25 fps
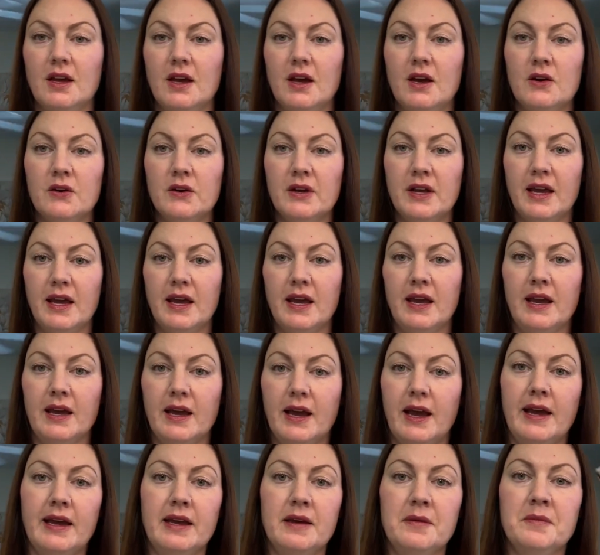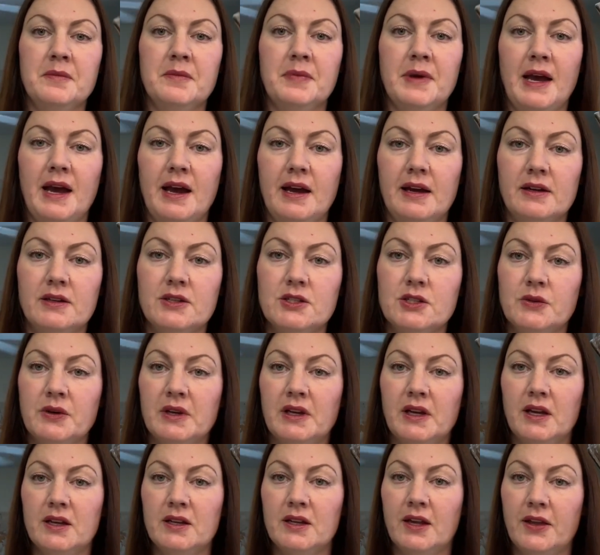Okay, I am back
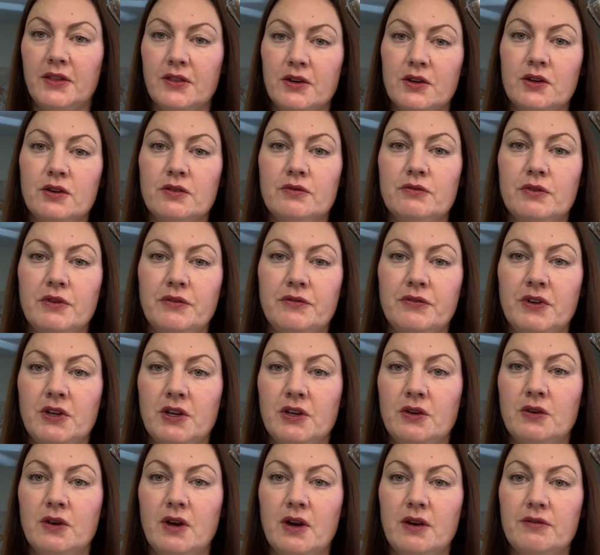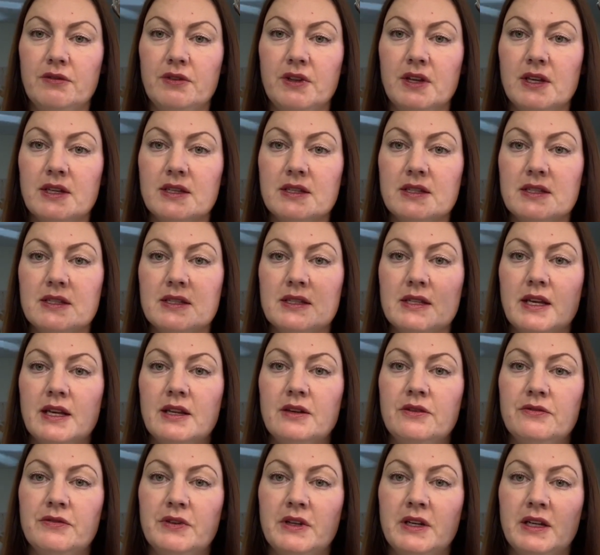doing another review of this
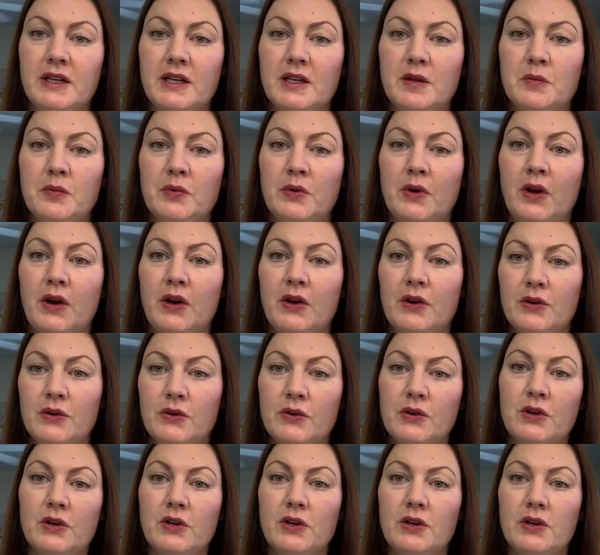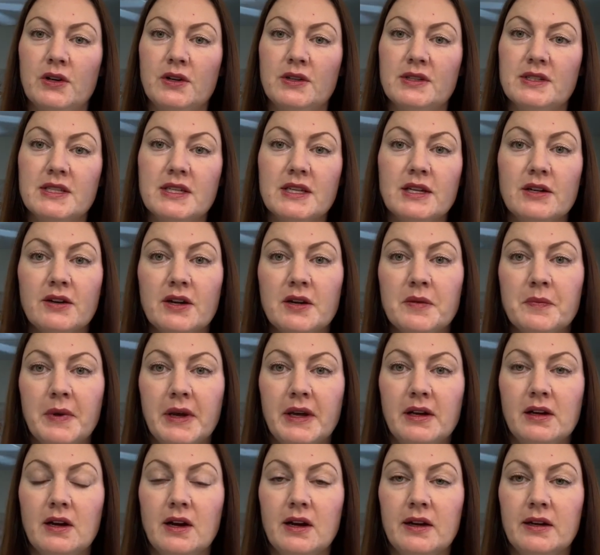Infinity Pro Curl Secret by
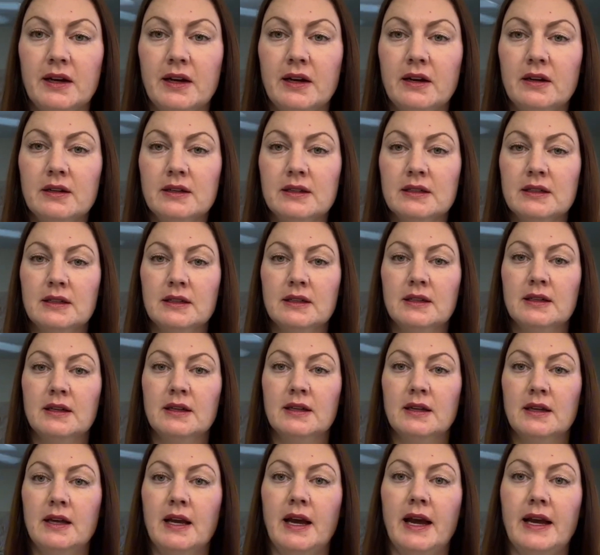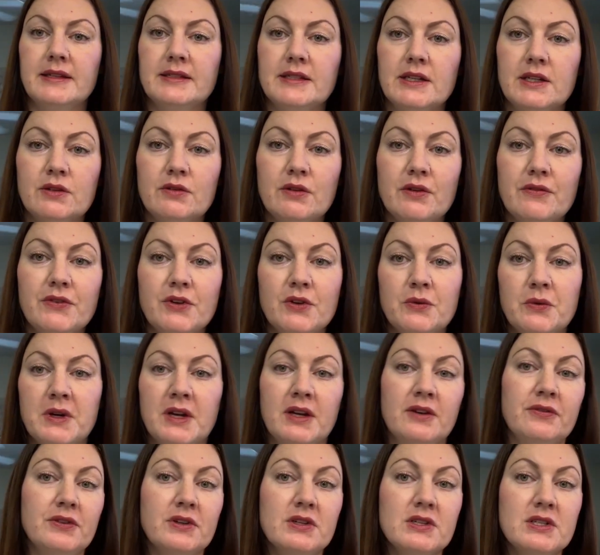Conair. I did a review when
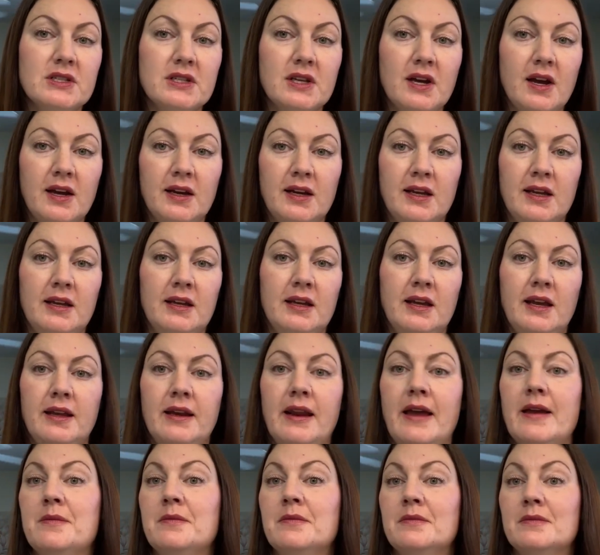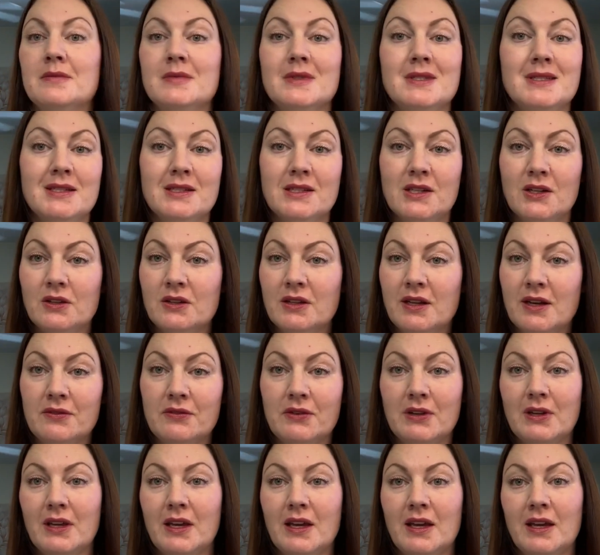I first got it and I'm still
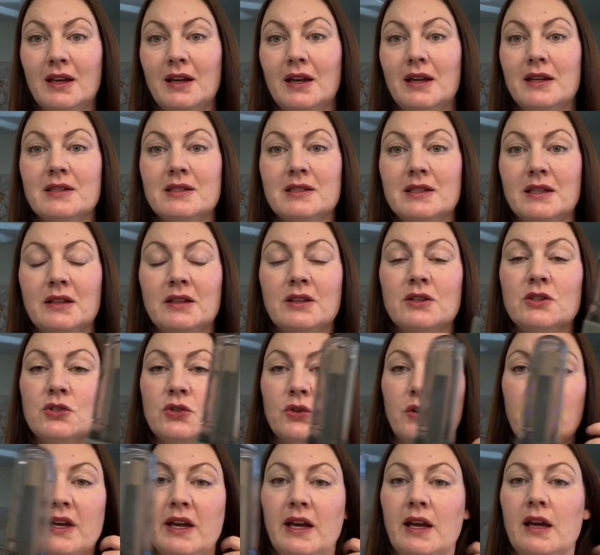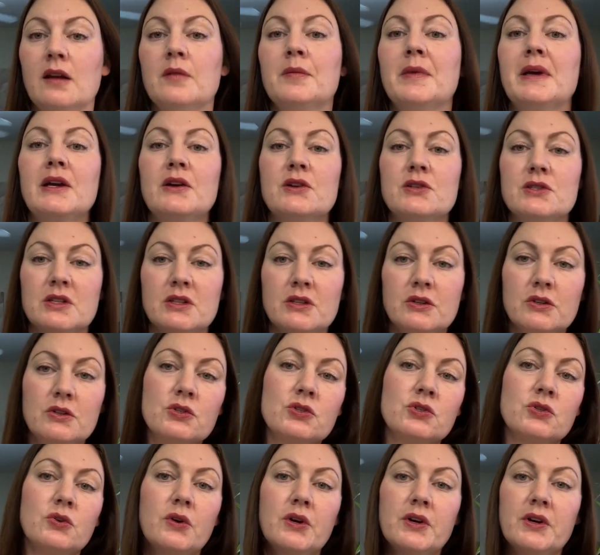loving it. I still enjoy it. My hair's a little
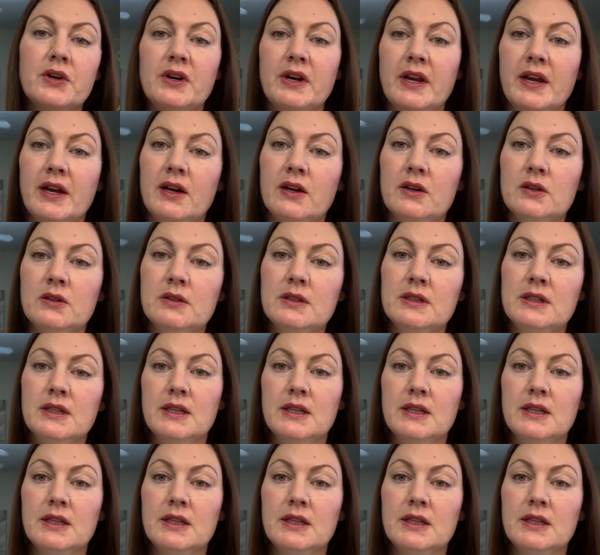shorter now